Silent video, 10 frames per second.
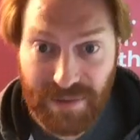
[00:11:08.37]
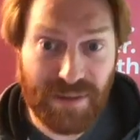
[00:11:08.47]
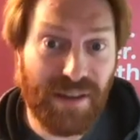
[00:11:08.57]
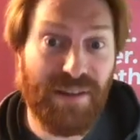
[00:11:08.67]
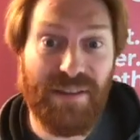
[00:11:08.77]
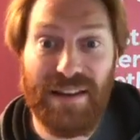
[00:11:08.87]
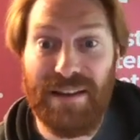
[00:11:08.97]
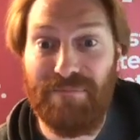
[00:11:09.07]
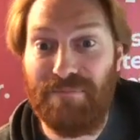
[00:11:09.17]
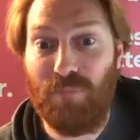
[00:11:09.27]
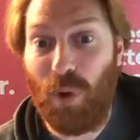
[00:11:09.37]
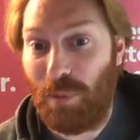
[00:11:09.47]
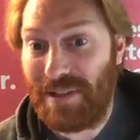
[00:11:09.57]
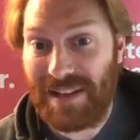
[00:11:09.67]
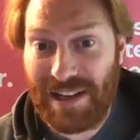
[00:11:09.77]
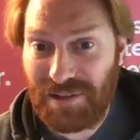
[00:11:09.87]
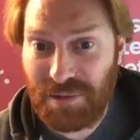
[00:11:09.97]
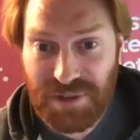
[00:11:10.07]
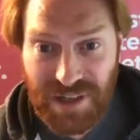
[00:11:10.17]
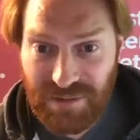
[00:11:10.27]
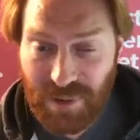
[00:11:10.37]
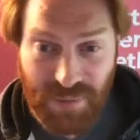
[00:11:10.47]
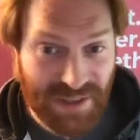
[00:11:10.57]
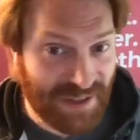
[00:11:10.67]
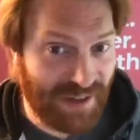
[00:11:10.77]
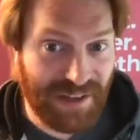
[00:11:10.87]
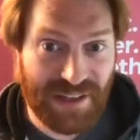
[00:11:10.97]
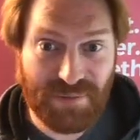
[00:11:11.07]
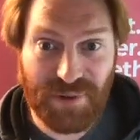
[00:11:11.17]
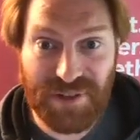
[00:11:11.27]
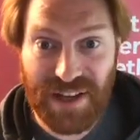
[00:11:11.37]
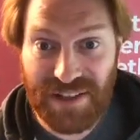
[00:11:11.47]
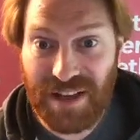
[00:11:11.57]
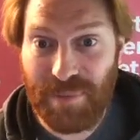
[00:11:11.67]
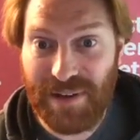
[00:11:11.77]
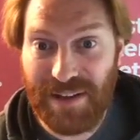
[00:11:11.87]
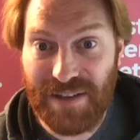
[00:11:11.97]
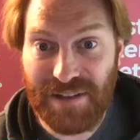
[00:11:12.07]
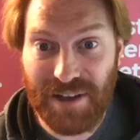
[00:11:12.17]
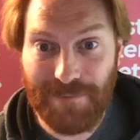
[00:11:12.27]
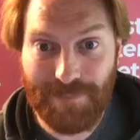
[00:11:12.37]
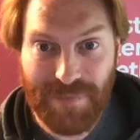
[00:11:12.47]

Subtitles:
The what we set out to achieve when we started this project a couple of years ago.